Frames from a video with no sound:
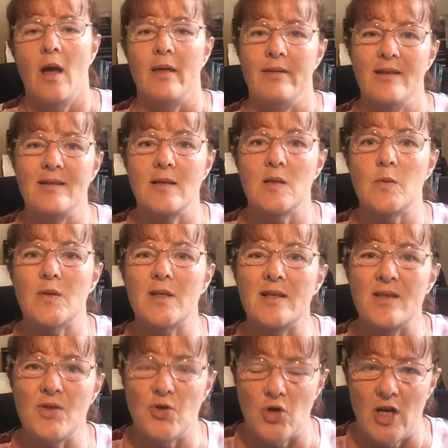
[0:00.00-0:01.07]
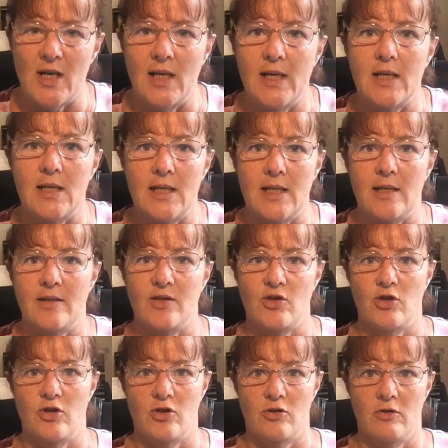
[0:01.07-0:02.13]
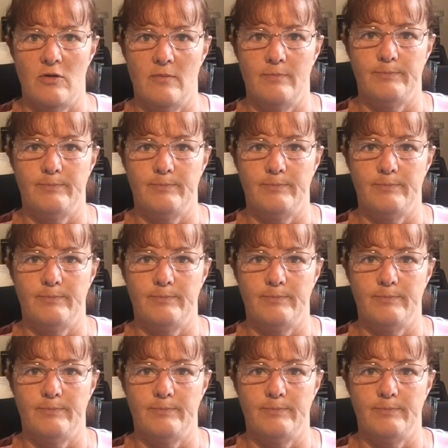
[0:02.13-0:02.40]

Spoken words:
And this is what Australia needs to do.